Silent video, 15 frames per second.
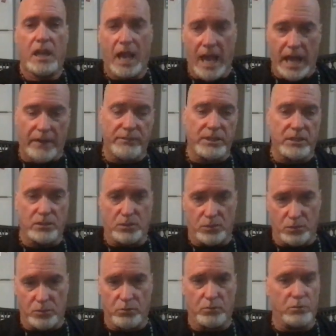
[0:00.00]
having to
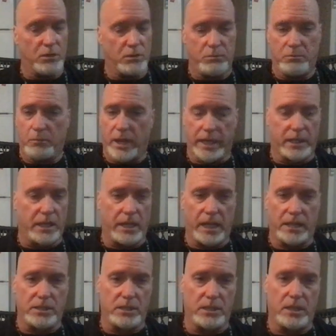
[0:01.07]
do with my
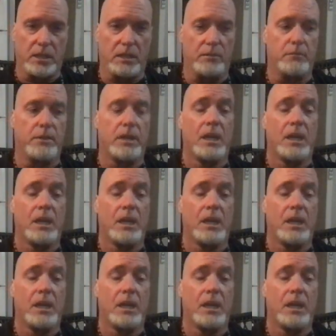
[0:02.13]
connection to him.